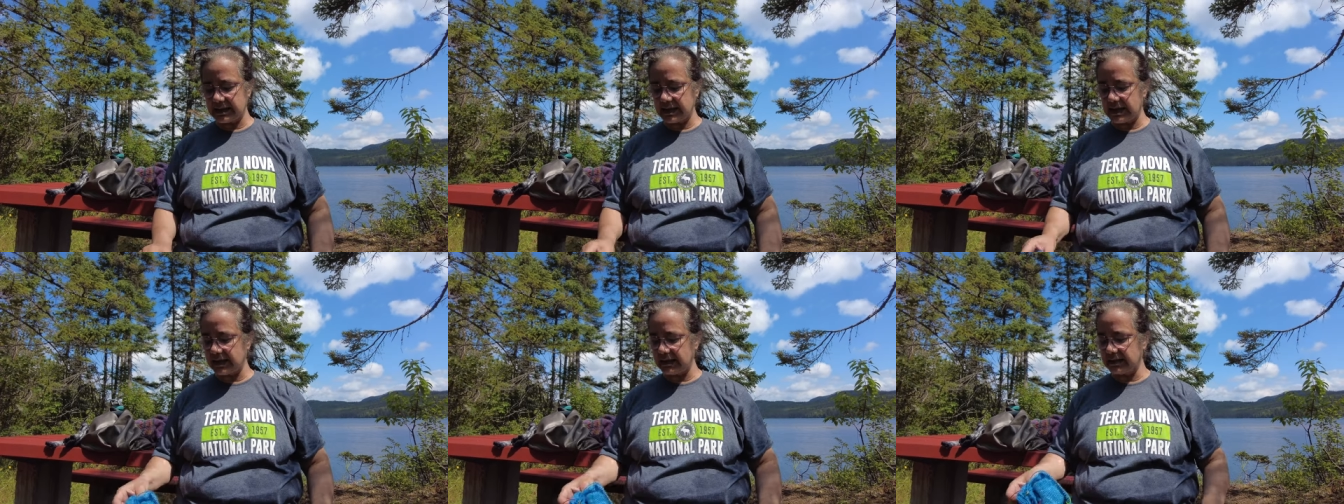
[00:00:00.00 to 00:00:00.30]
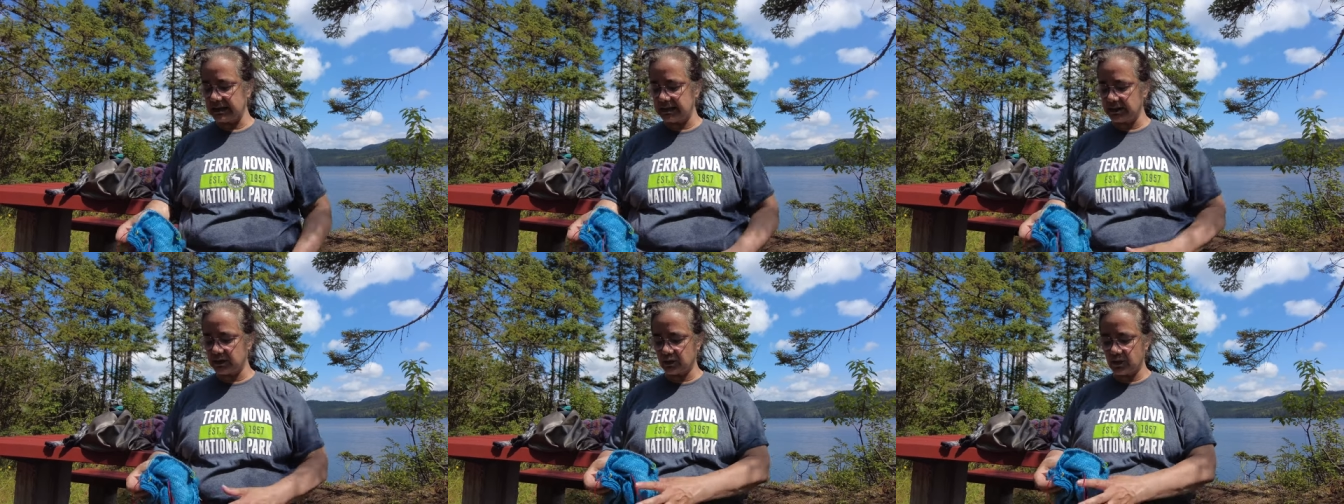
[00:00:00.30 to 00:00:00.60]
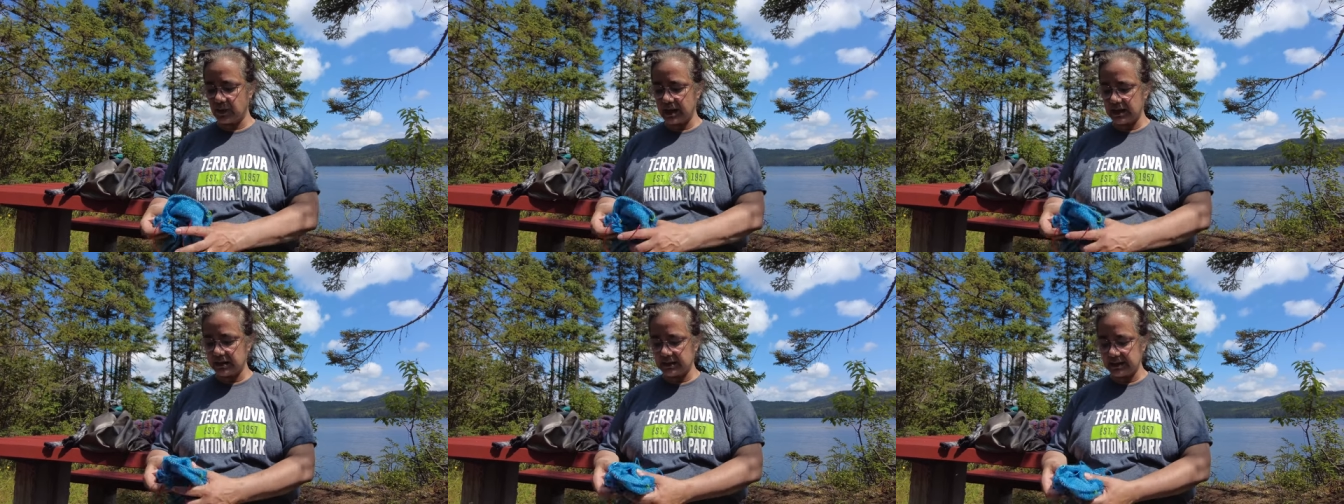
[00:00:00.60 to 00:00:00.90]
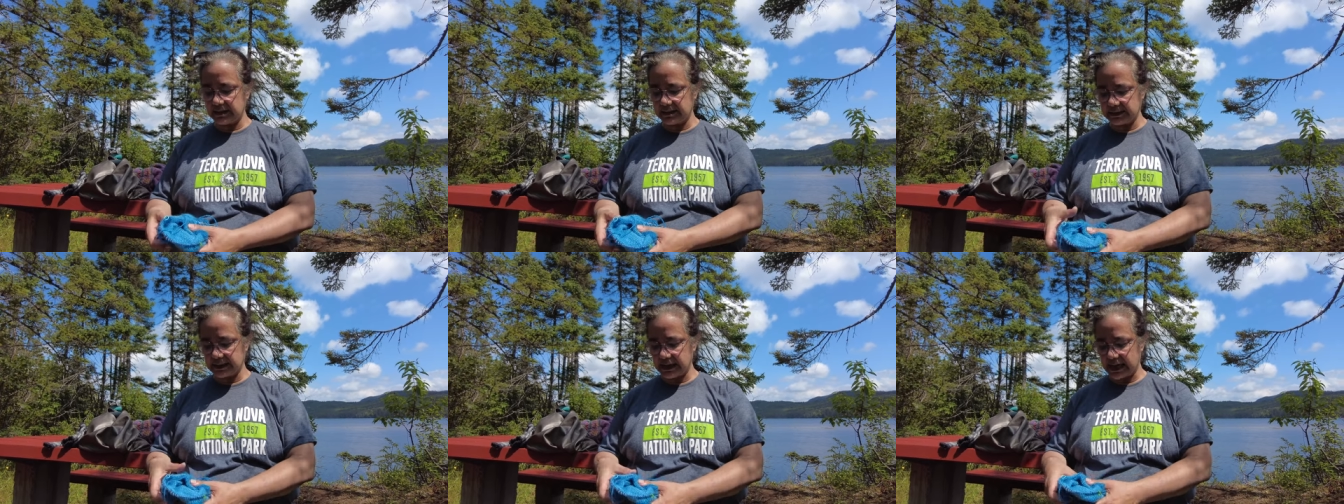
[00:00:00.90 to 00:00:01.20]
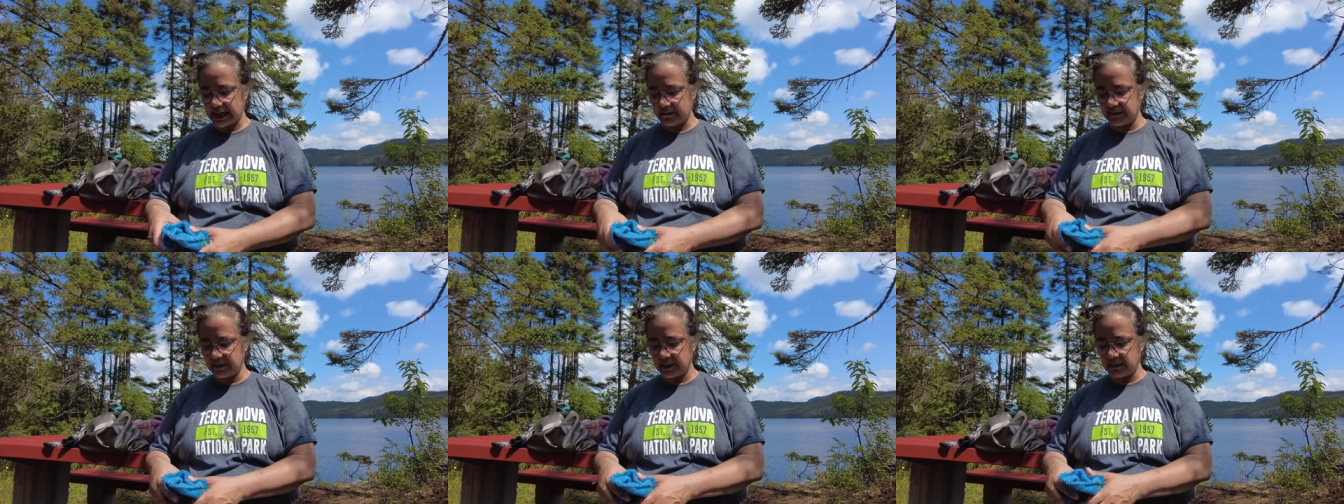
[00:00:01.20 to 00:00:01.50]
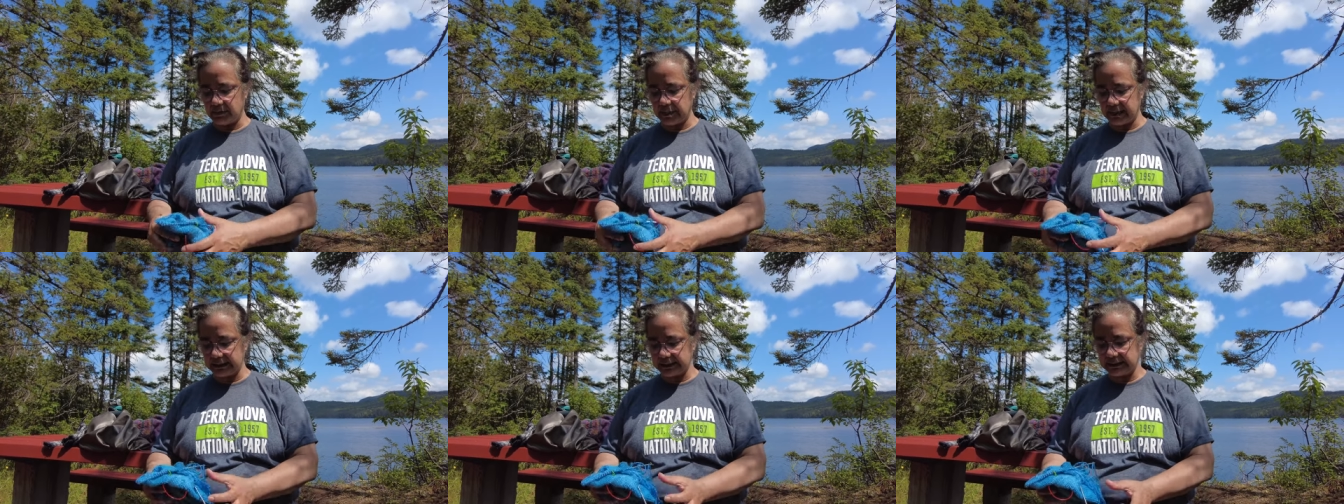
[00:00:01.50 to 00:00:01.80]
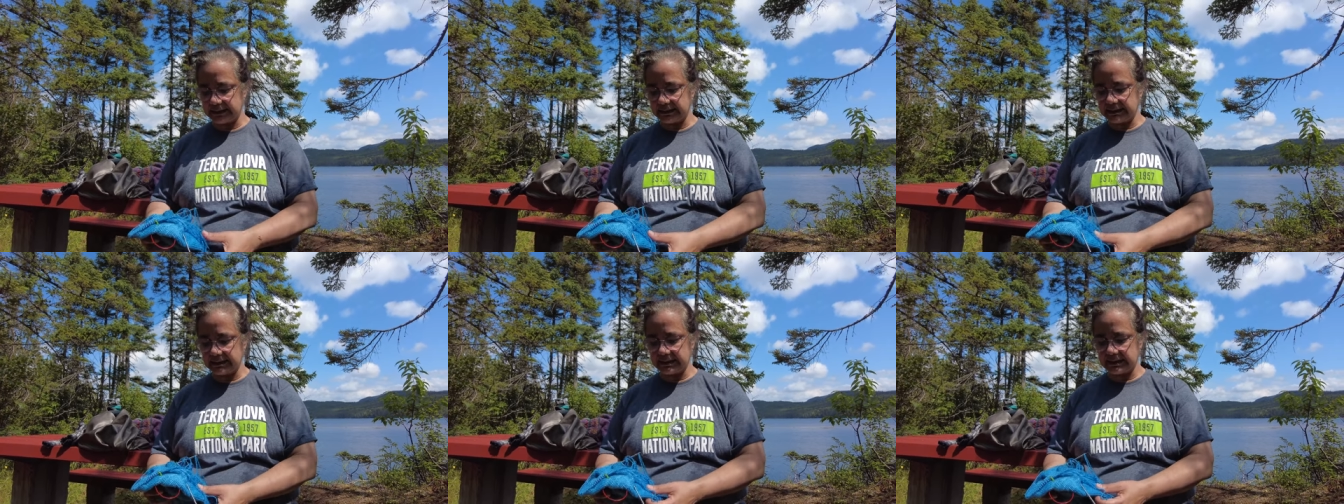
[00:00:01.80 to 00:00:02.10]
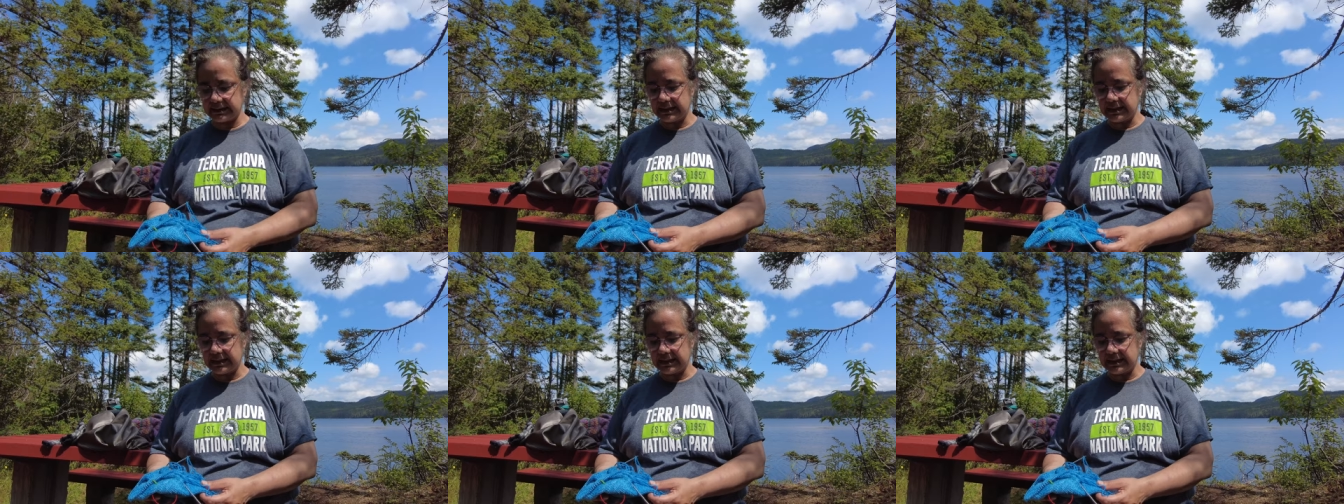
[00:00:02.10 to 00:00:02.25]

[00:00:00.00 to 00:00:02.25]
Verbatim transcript: and this sweater doesn't have the buttons